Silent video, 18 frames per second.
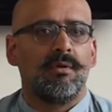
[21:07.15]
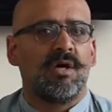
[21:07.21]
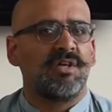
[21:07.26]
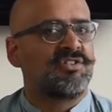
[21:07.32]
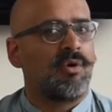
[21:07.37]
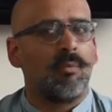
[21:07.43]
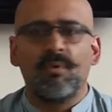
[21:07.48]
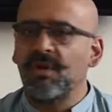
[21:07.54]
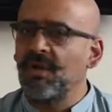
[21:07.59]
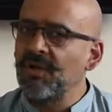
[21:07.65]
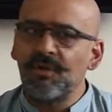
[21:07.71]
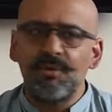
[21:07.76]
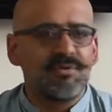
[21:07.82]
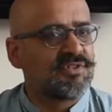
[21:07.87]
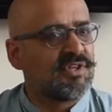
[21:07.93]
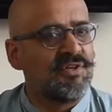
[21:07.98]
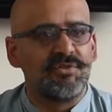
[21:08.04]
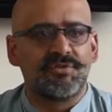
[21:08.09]
I don't want to
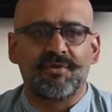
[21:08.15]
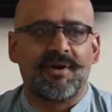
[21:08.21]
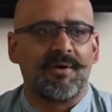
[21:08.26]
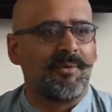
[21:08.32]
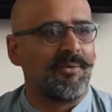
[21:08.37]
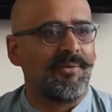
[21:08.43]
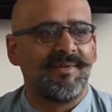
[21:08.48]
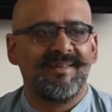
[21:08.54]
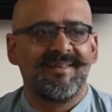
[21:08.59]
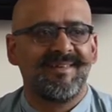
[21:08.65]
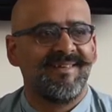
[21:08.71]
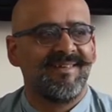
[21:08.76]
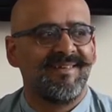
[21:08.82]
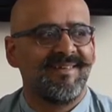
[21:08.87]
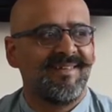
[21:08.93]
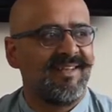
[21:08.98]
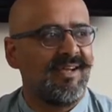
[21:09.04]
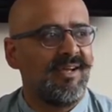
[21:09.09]
lose control.
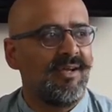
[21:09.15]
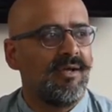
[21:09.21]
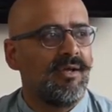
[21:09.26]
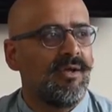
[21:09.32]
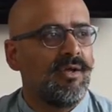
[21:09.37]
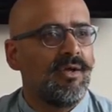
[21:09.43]
Yeah?